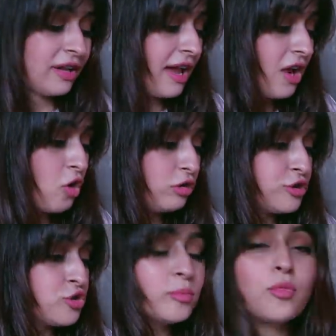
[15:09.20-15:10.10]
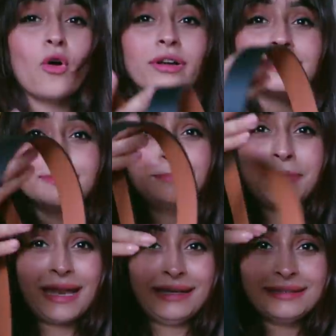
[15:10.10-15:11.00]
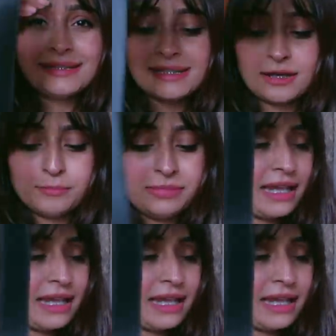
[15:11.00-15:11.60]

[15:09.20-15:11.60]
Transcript: Okay, I also bought belts, a